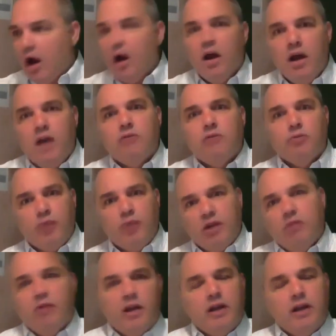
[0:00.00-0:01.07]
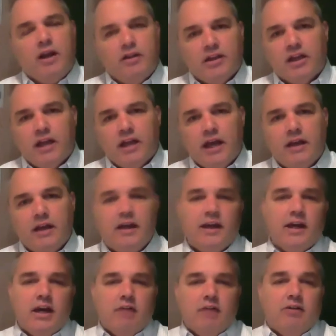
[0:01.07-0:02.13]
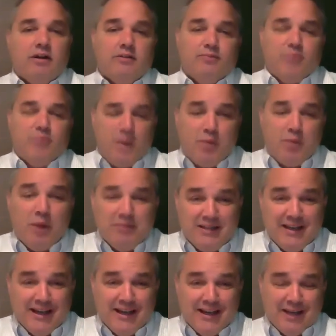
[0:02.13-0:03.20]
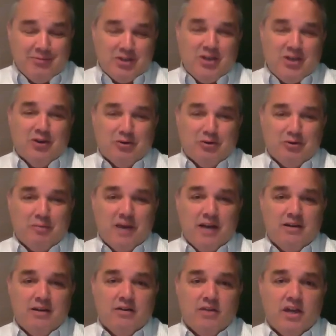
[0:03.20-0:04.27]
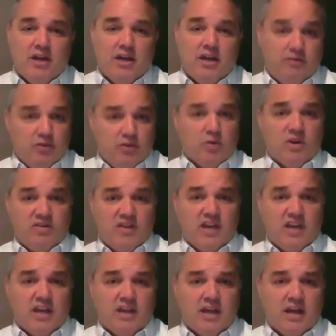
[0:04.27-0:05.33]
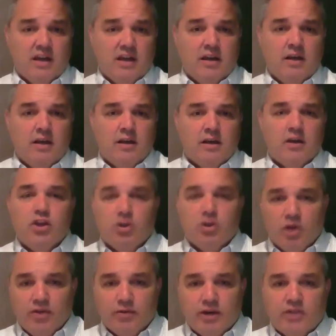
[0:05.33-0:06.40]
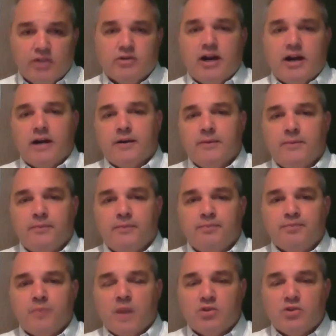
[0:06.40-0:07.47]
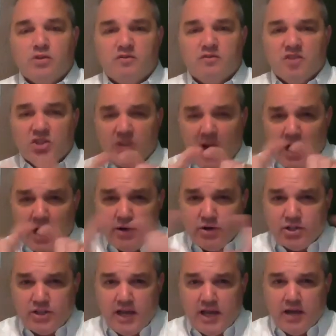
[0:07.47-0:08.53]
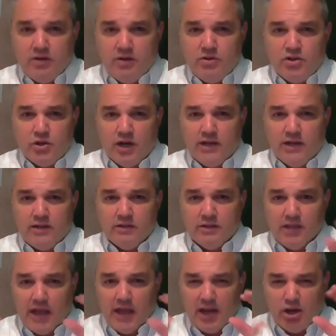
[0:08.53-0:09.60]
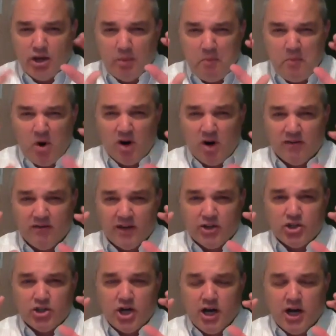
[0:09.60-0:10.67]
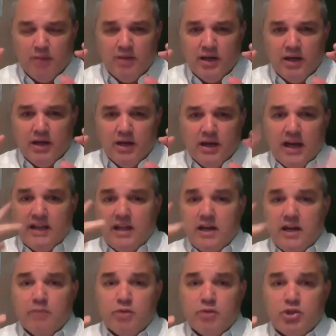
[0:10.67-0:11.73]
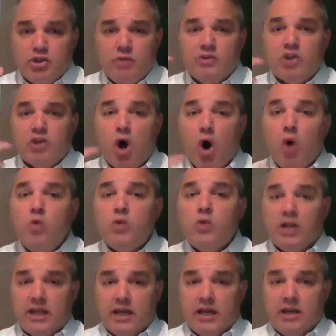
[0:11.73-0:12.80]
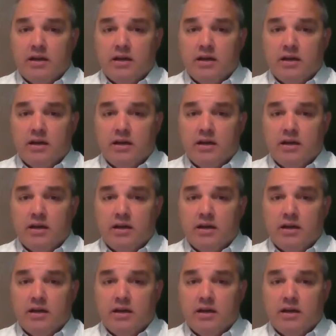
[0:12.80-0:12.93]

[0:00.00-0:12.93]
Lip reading: hey, Rubino, why didn't I think of that? Well, You probably did. I'm just here to remind you that if you are thinking that, you're on the right track. So first, understand who's your ideal client, your perfect job. And then number two is only